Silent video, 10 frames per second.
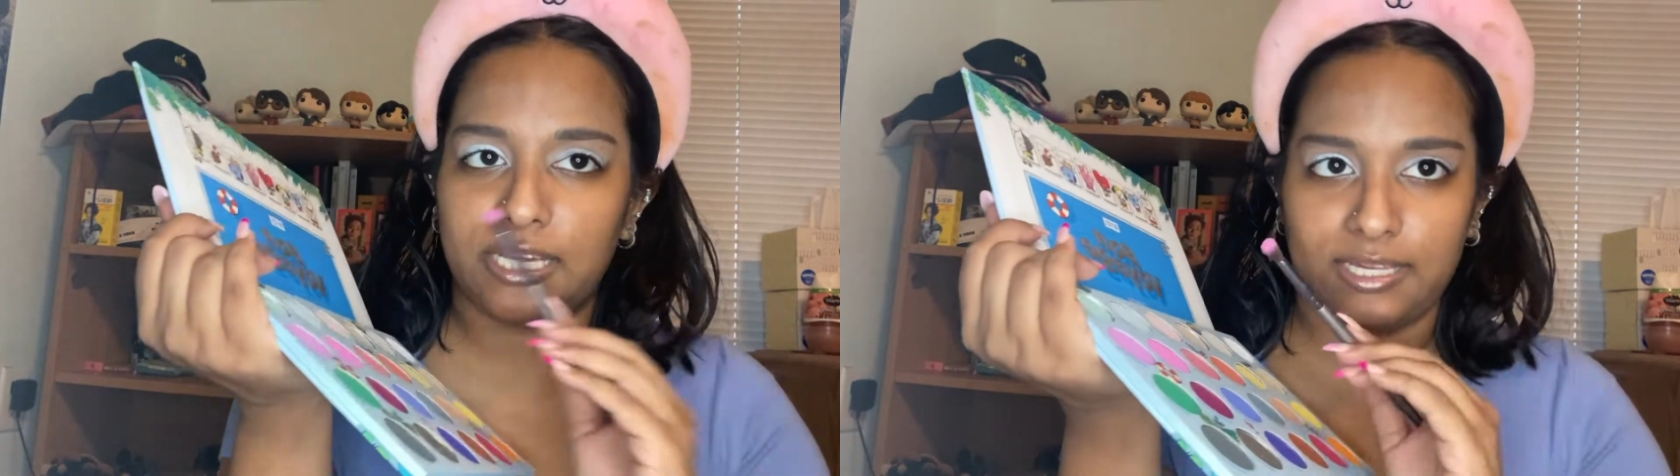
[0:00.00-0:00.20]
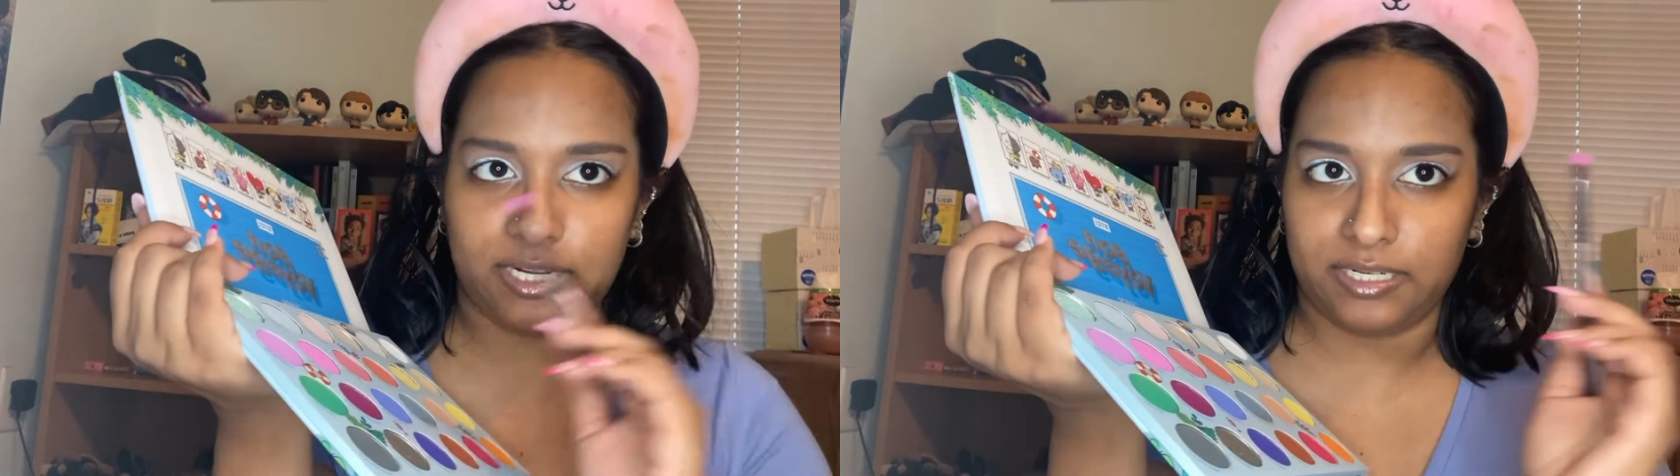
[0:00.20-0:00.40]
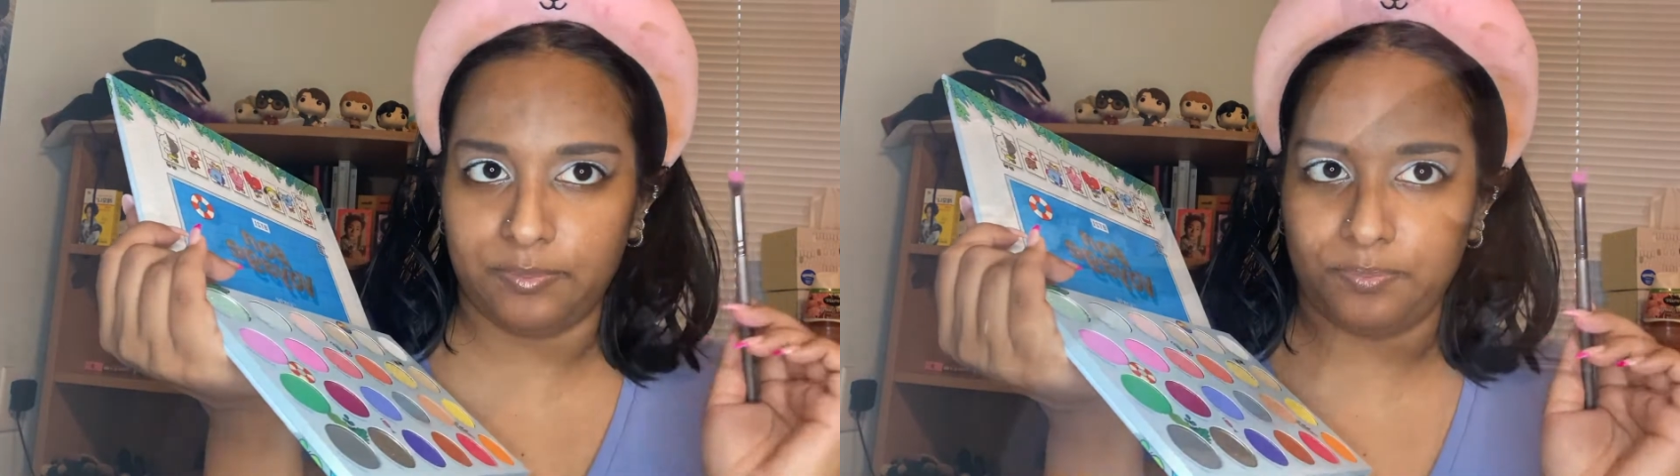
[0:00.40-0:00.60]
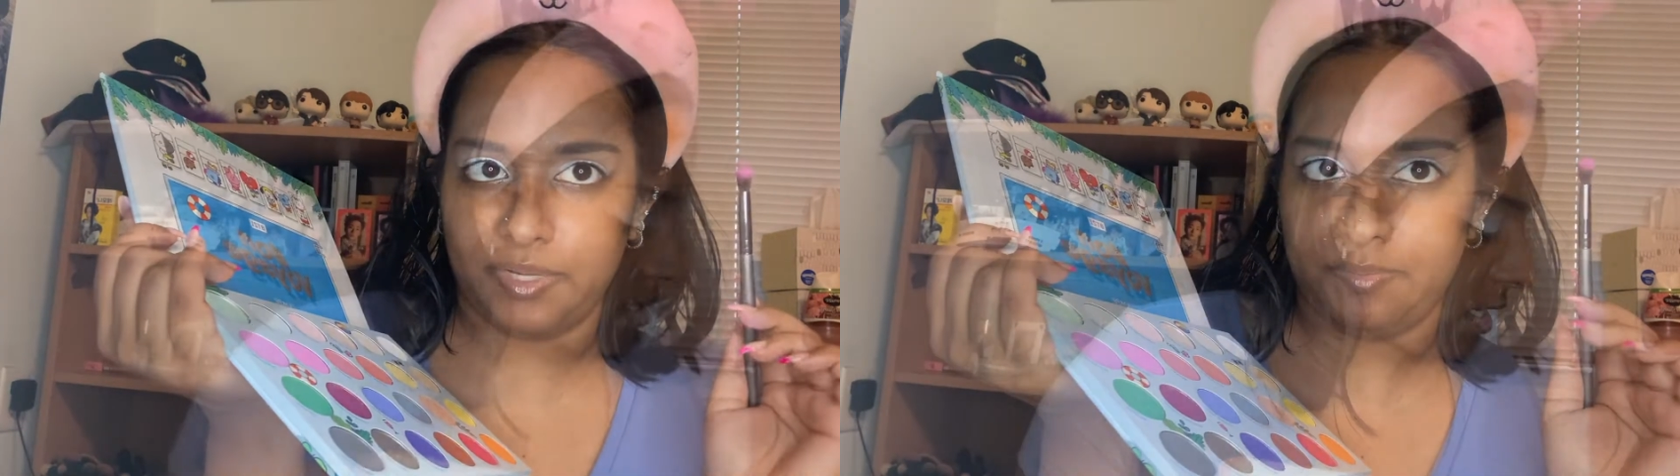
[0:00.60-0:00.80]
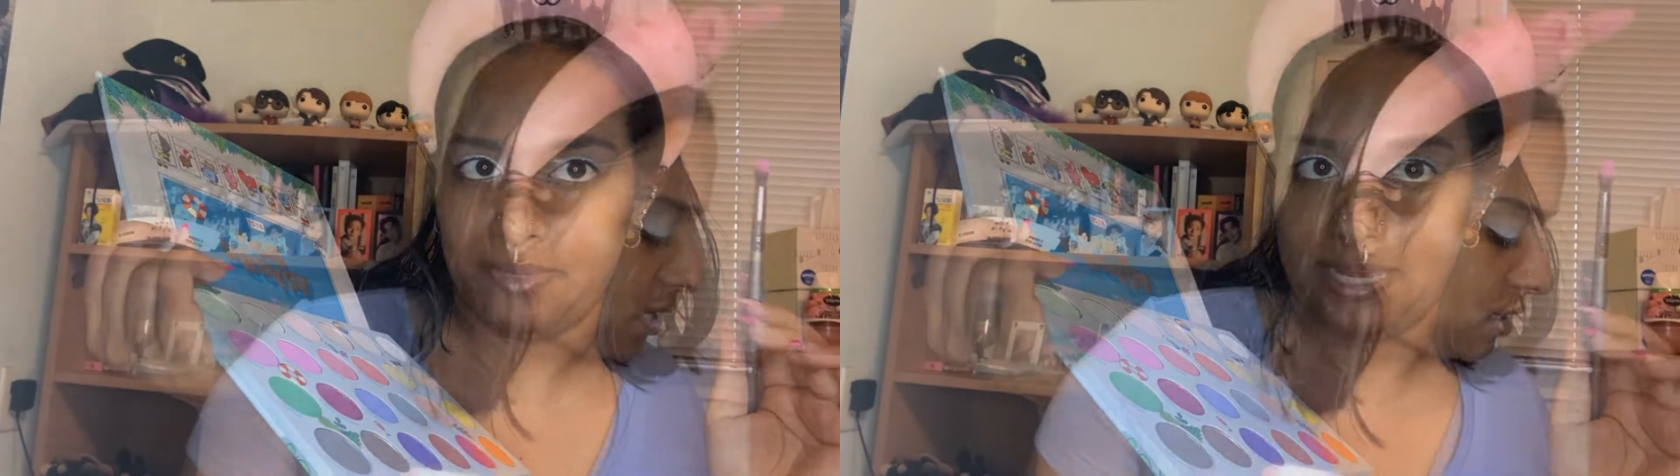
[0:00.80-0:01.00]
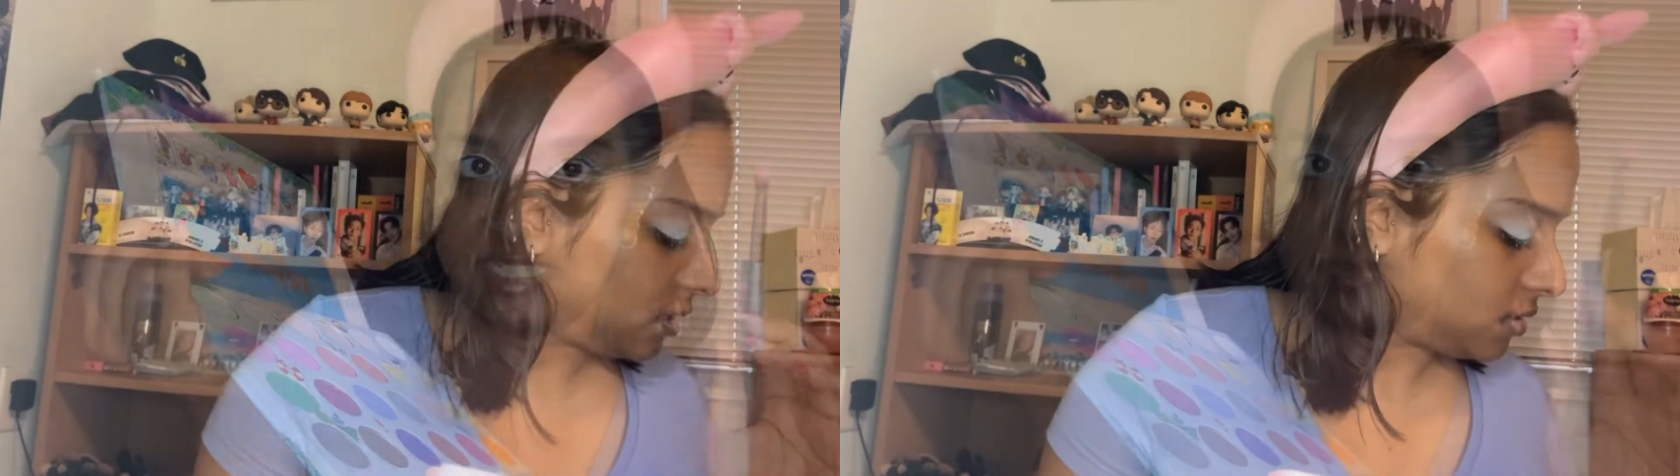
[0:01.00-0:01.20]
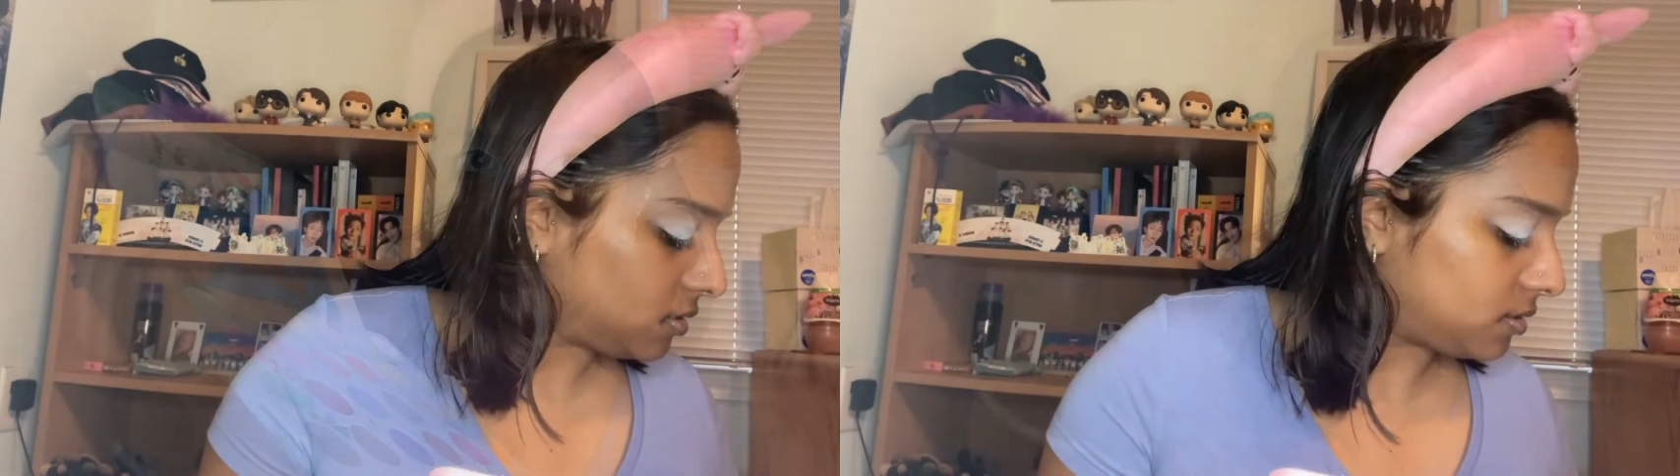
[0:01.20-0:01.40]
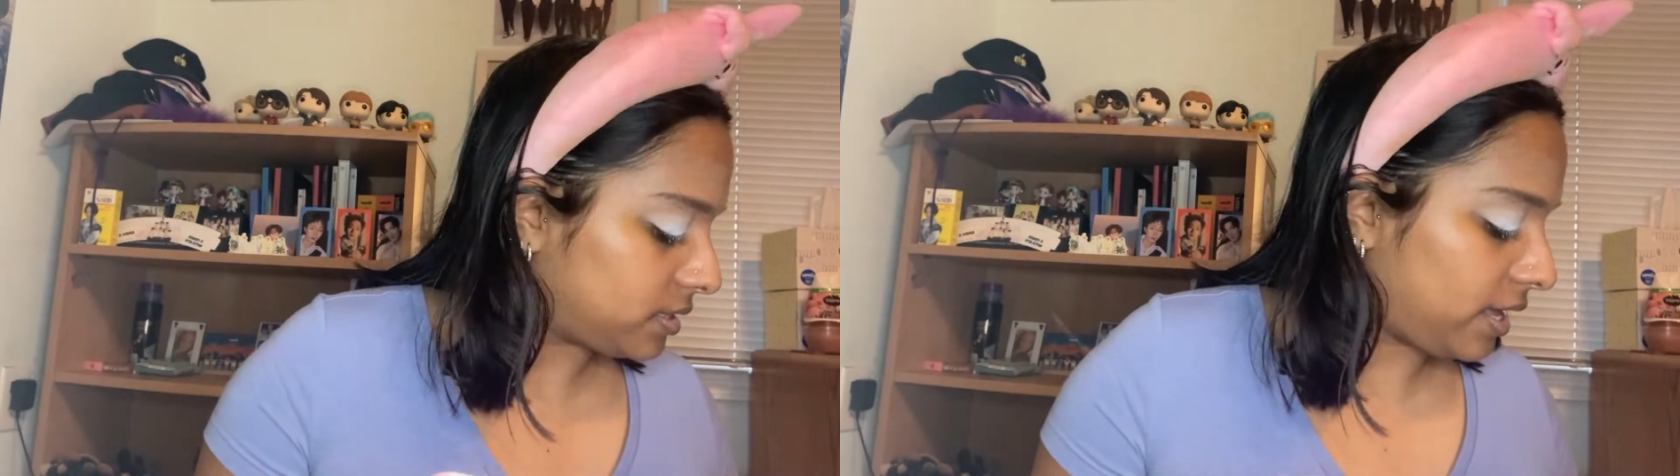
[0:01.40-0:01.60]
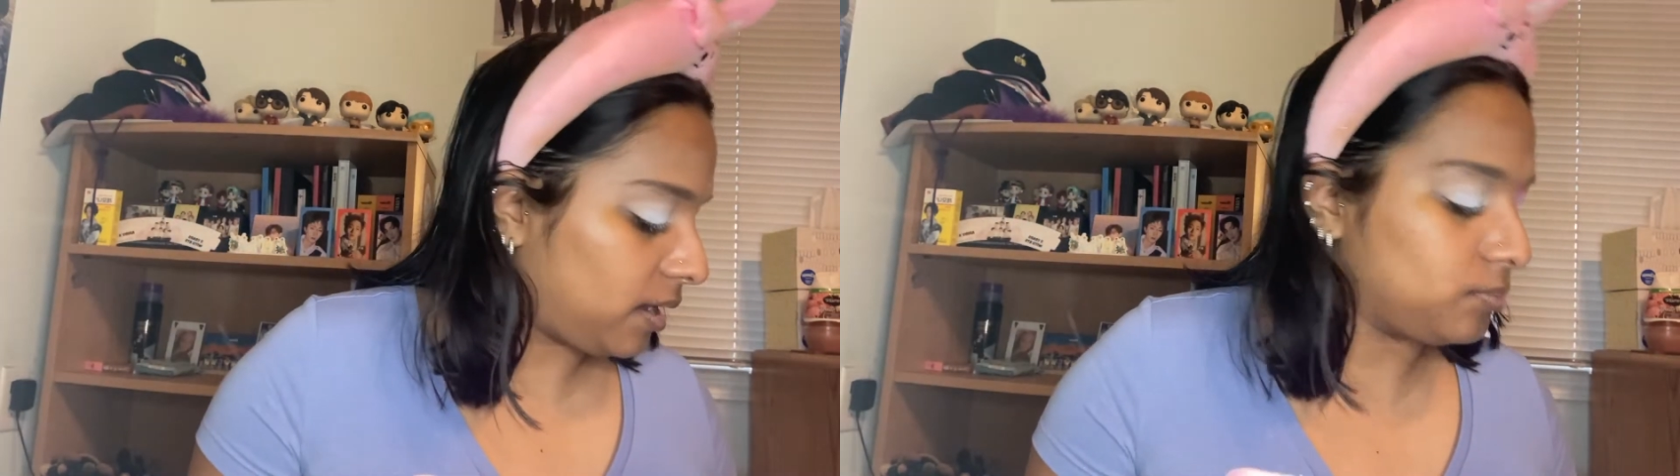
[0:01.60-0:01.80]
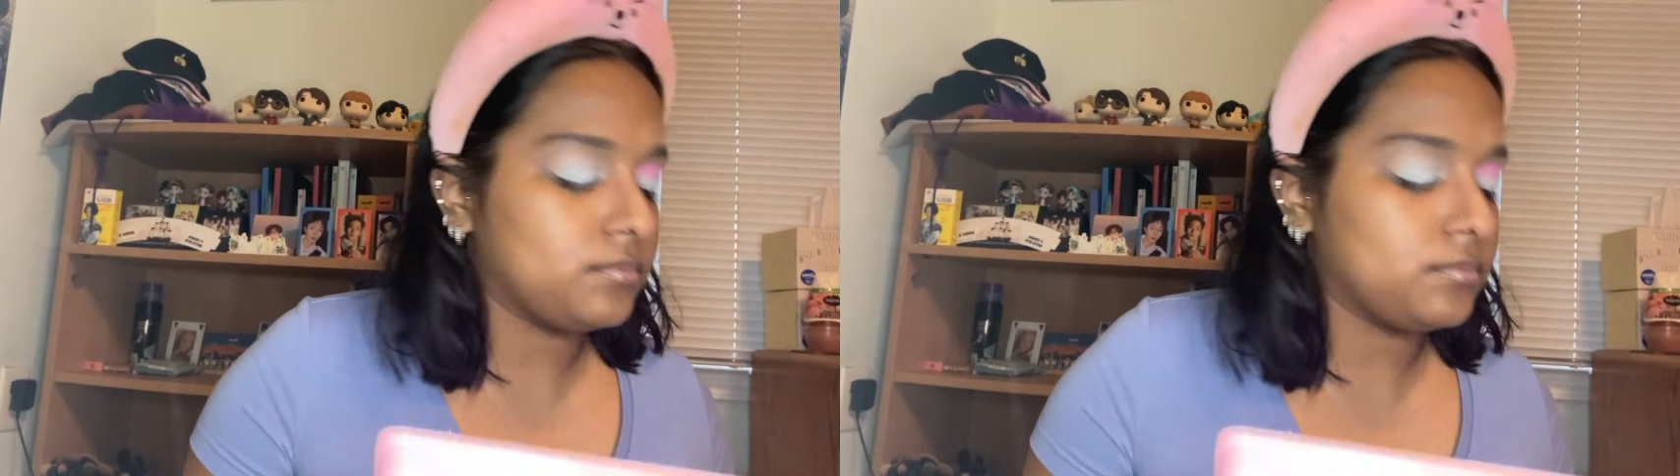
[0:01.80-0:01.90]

and I'm gonna apply it to make that